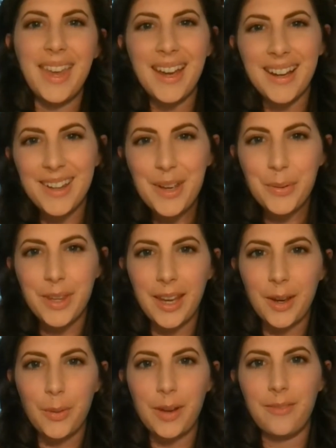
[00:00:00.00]
Hello,
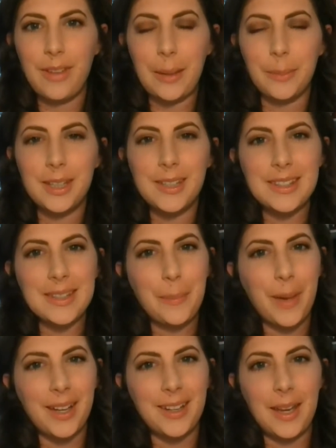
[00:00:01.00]
second grade families.
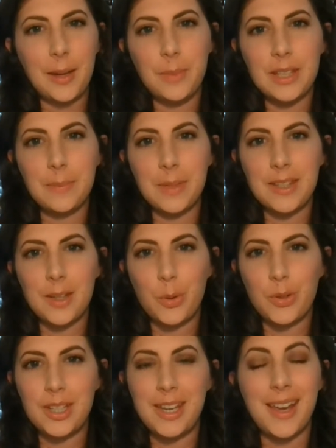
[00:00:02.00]
My name is Miss
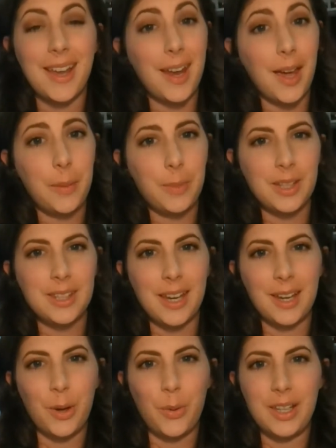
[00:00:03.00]
Oshie, and I'm a
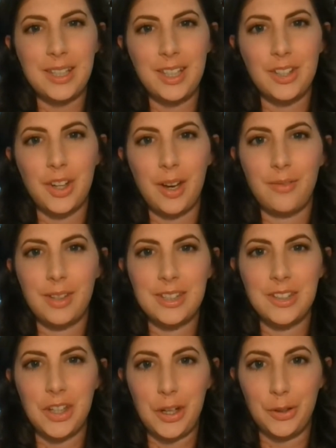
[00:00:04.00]
second grade teacher at
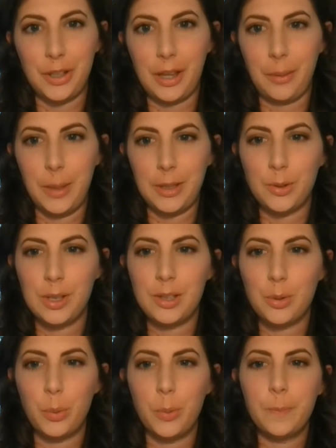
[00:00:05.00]
Fitzgerald Elementary
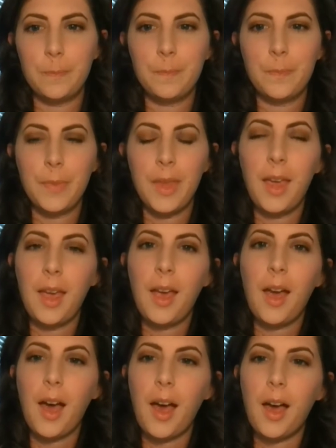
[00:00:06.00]
School.
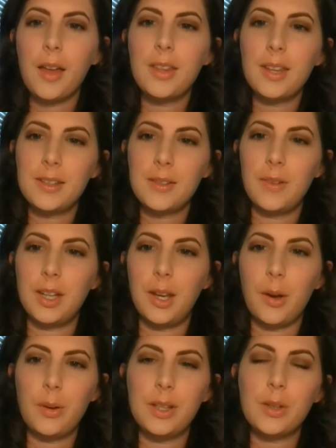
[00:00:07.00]
This
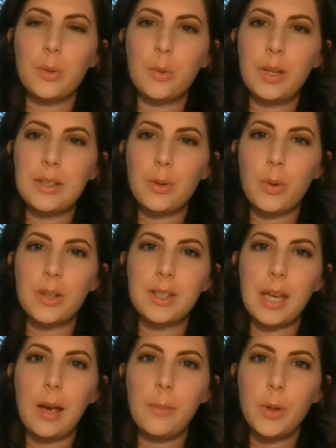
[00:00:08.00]
video is a resource to
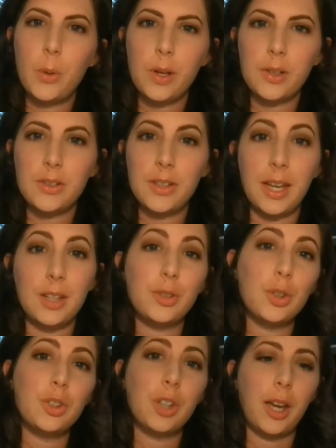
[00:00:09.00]
help you understand
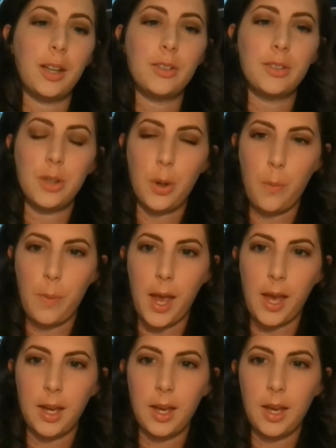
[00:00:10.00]
your child's tote bag.